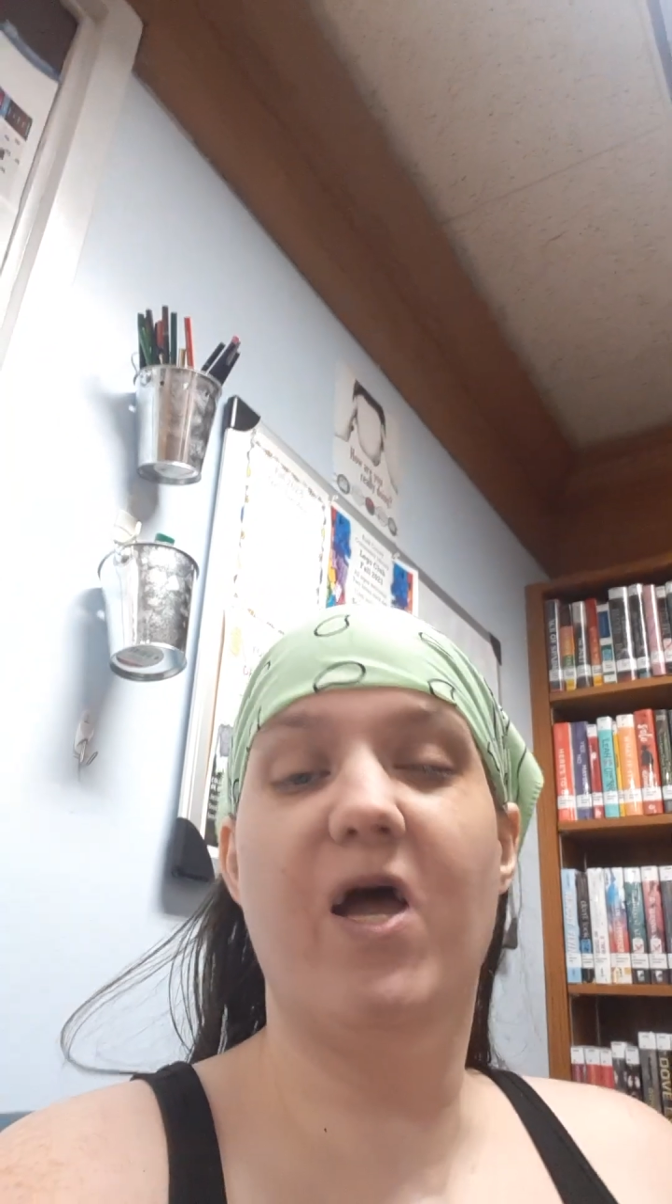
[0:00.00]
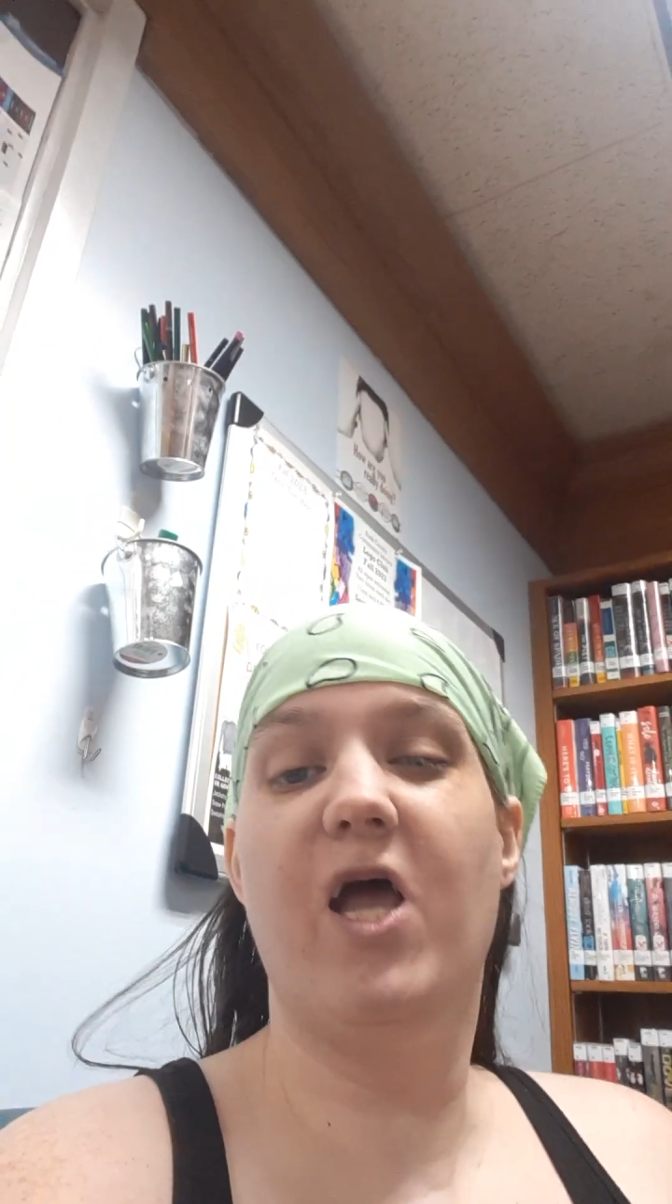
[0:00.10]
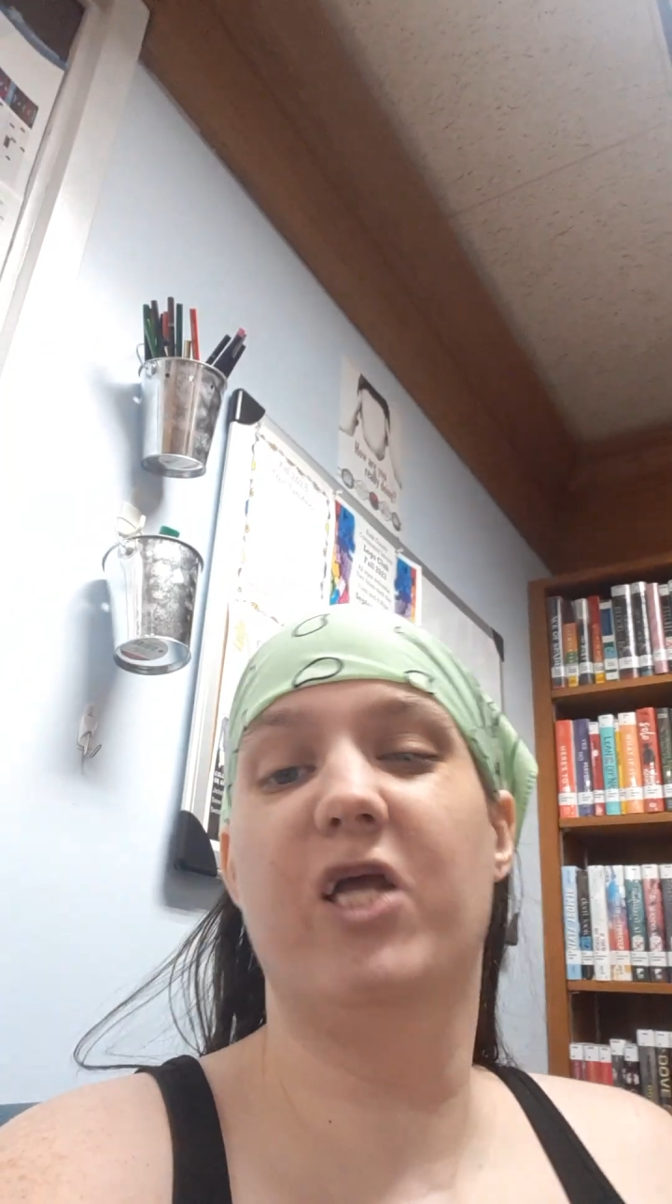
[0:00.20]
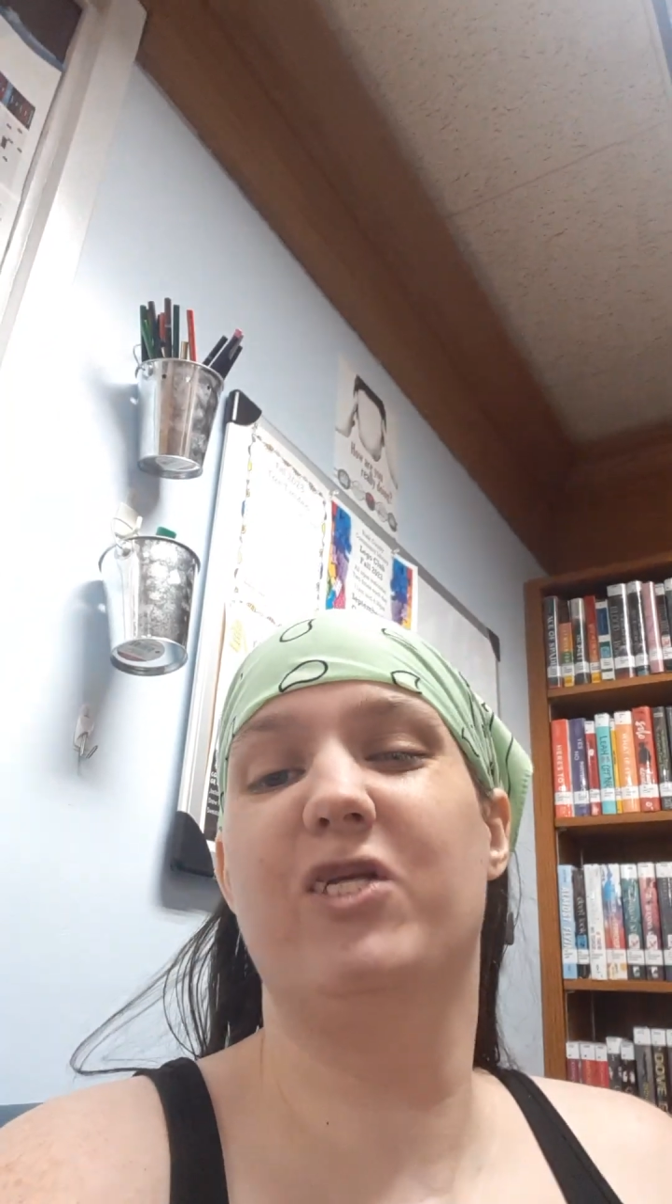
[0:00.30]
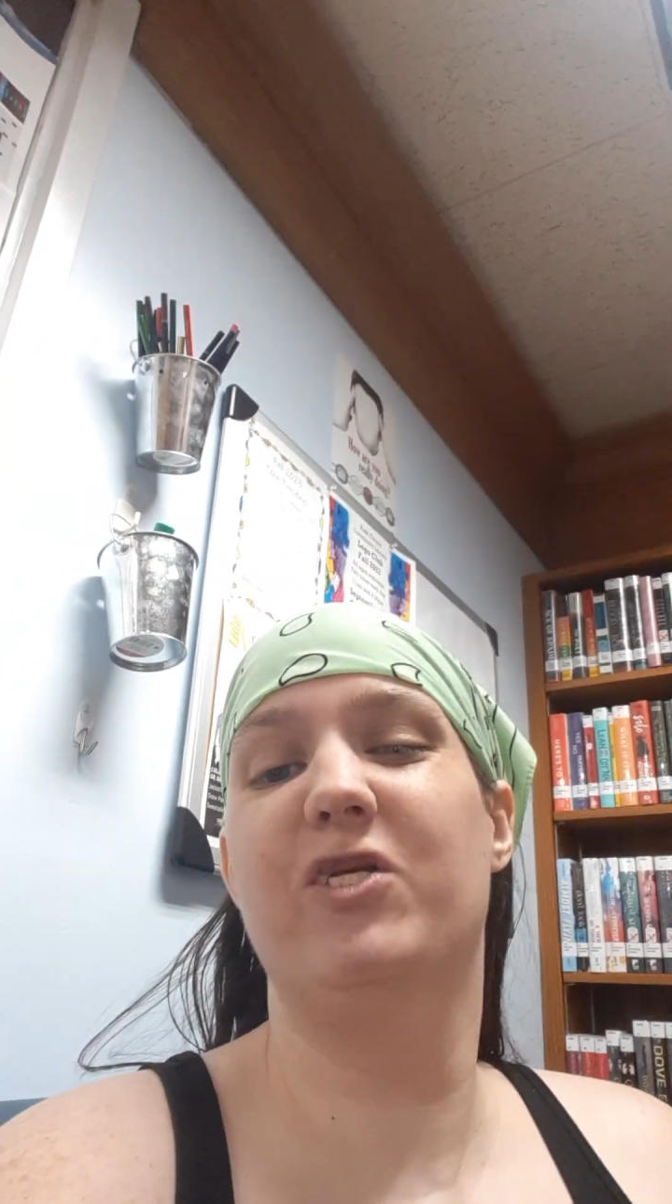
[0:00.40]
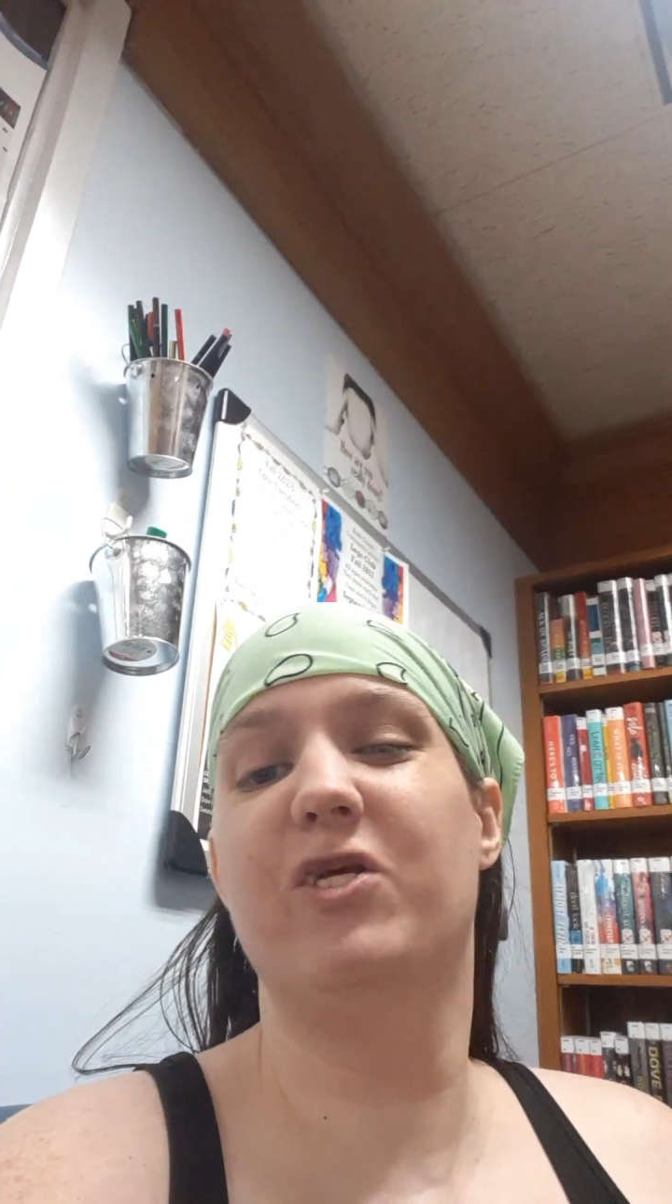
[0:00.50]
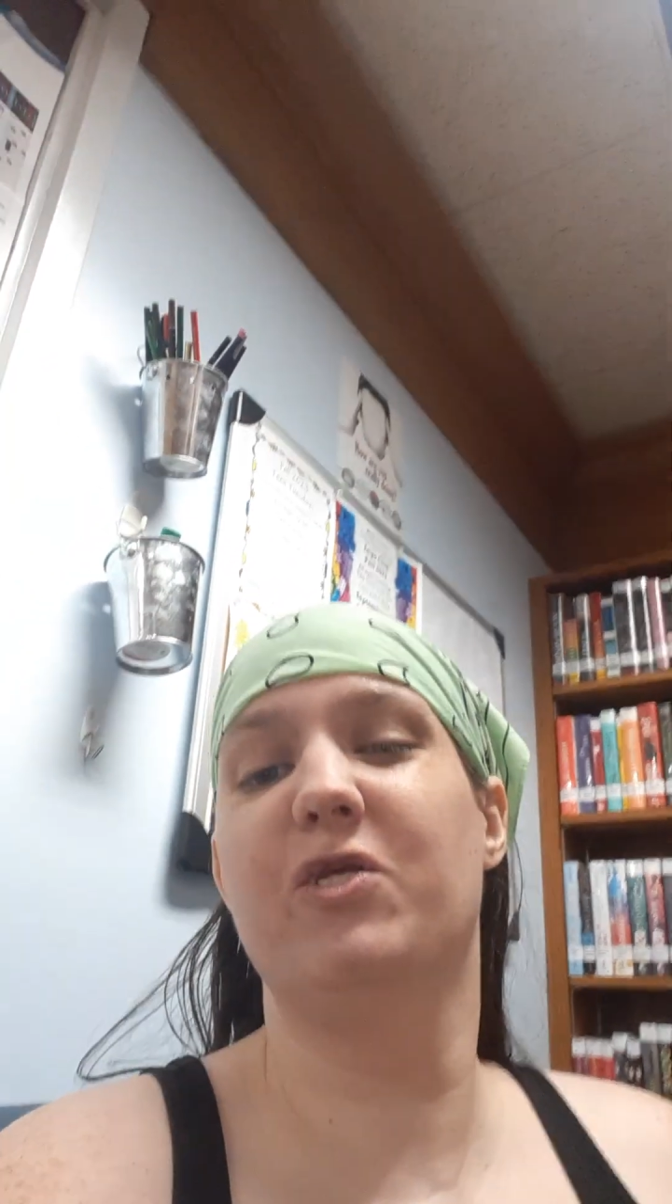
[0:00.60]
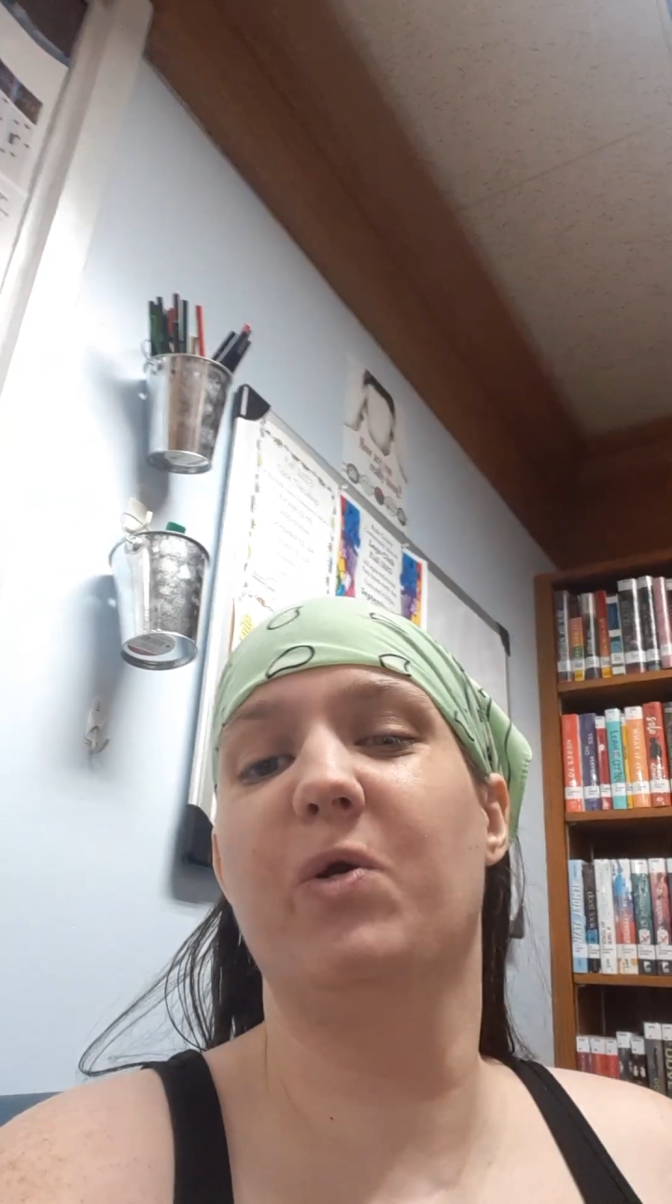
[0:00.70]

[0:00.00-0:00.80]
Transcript: has just